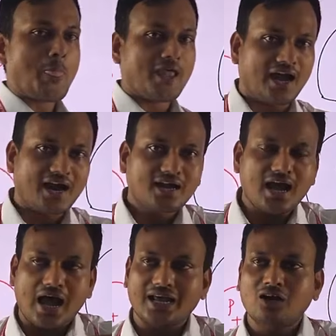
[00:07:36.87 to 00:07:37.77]
and
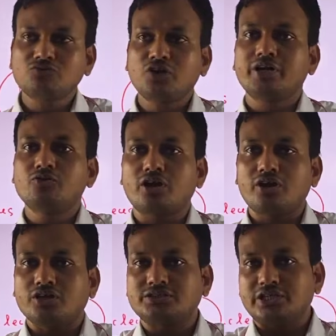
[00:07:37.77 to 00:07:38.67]
around the
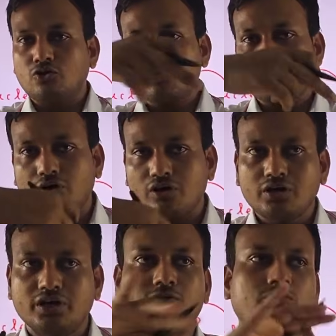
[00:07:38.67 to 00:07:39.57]
nucleus electron
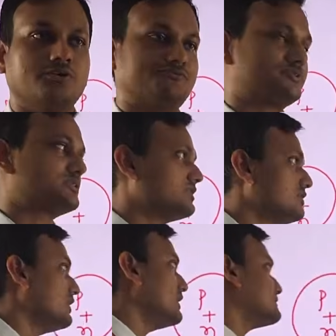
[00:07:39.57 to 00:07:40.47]
revolves. Let's